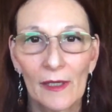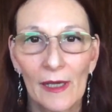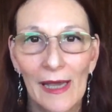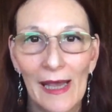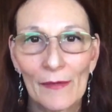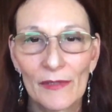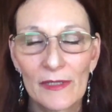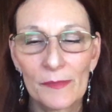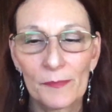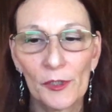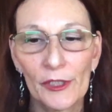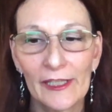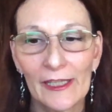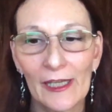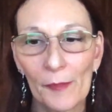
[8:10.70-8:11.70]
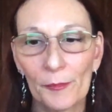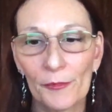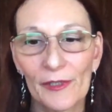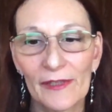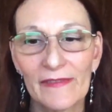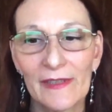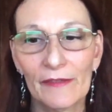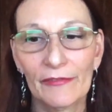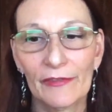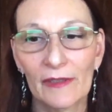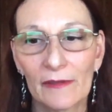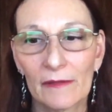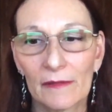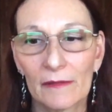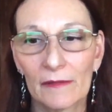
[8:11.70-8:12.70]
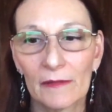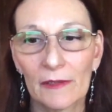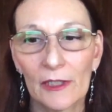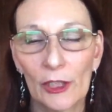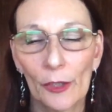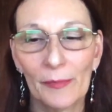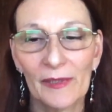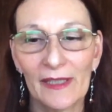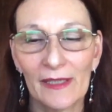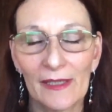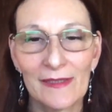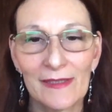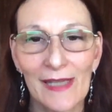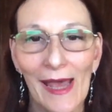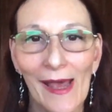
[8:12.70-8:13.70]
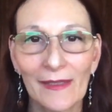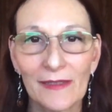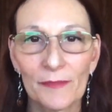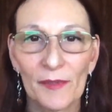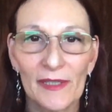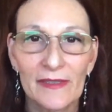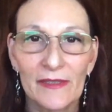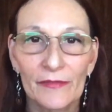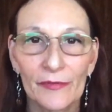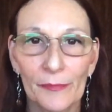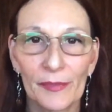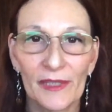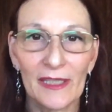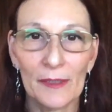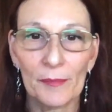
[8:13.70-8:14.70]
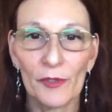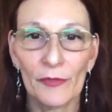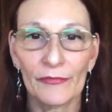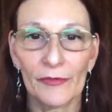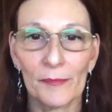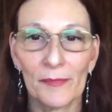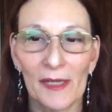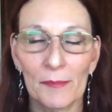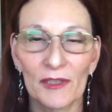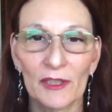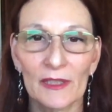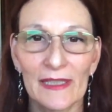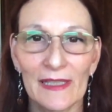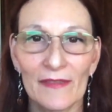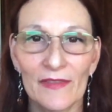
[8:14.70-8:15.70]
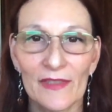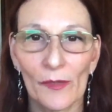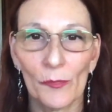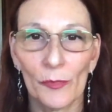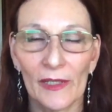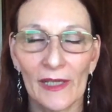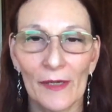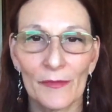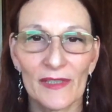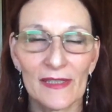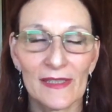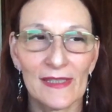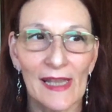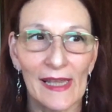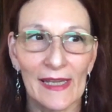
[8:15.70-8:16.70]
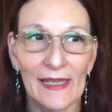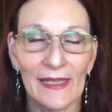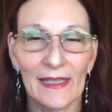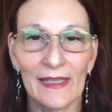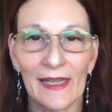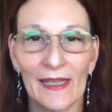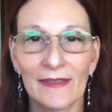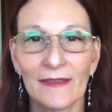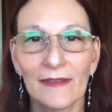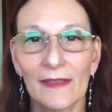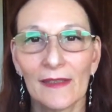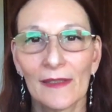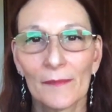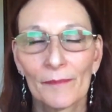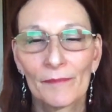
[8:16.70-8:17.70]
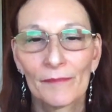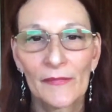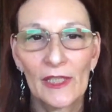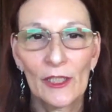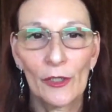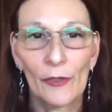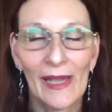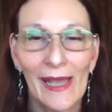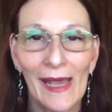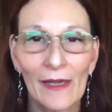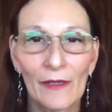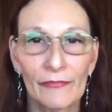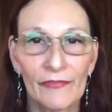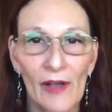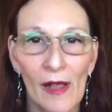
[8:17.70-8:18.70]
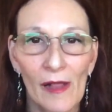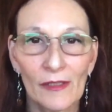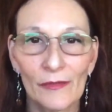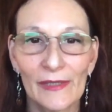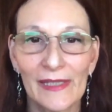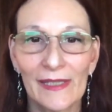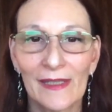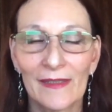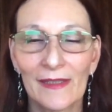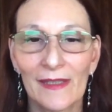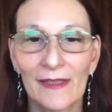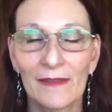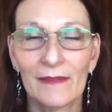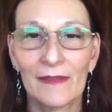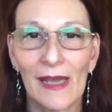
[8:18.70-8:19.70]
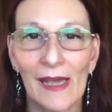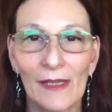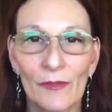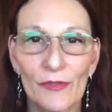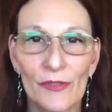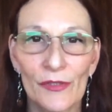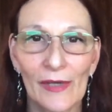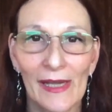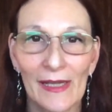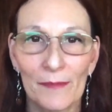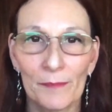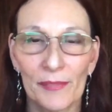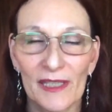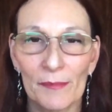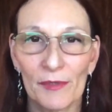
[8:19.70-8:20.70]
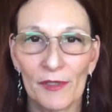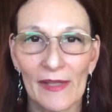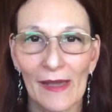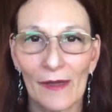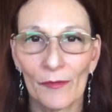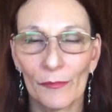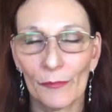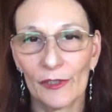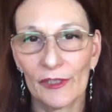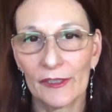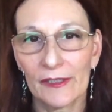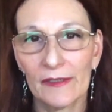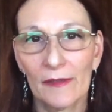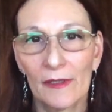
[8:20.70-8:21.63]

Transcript: I was putting up with different, being attacked by different people for my beliefs and what I was saying. And, I had a following, and then I also had people that were